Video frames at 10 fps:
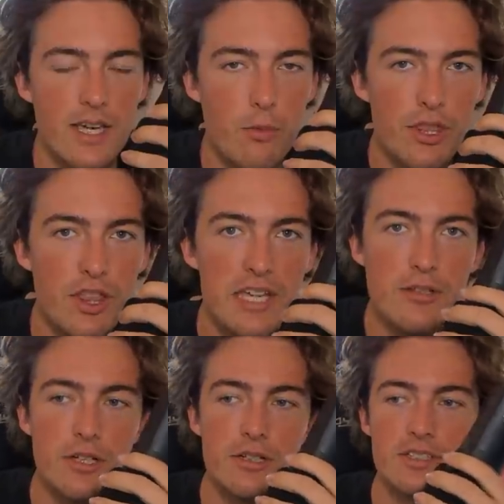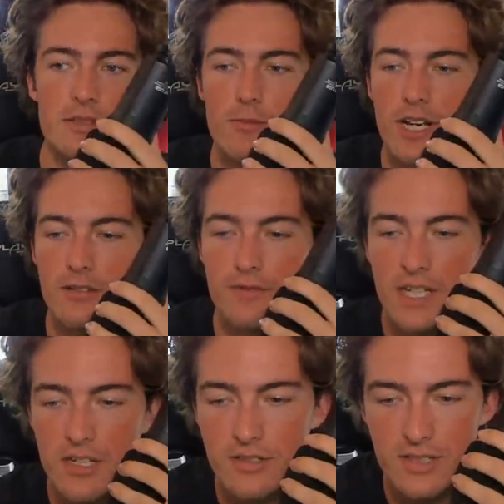one thing you'll notice in Radal
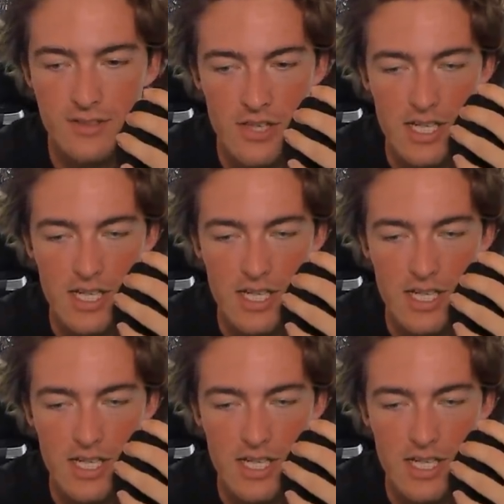videos is that